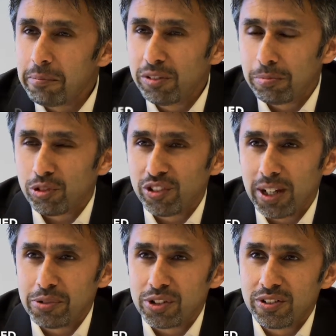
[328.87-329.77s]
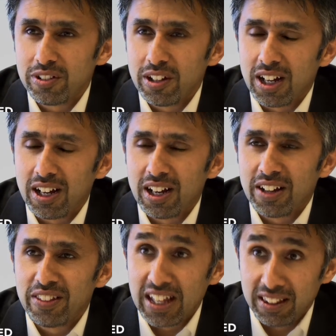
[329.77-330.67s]
of misperceptions uh,
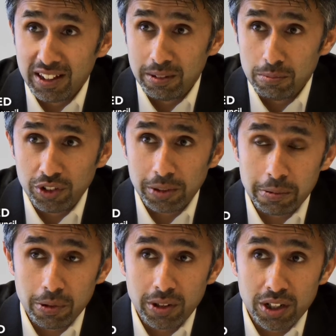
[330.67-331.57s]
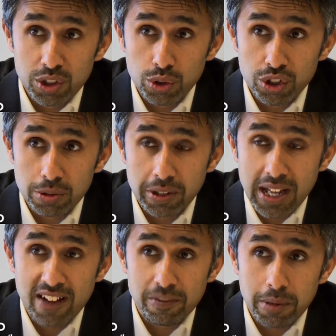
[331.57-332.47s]
that the Muslim community and Jewish community
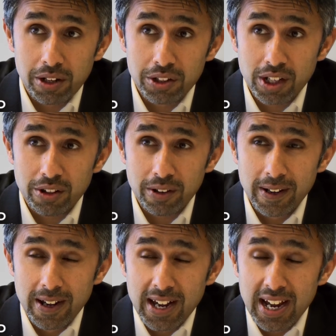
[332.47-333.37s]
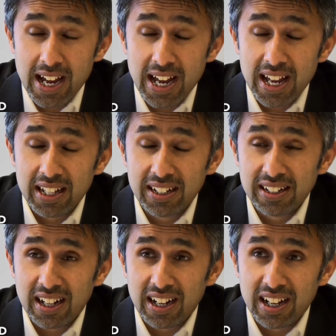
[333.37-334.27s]
have about each other.
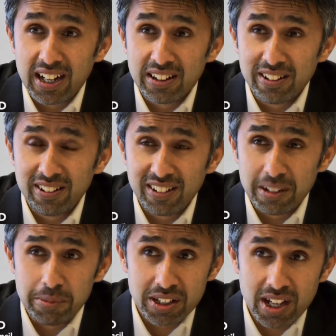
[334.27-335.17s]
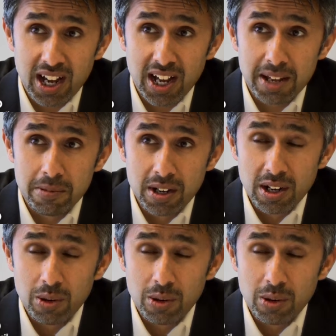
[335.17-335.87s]
And uh, this is going to be a time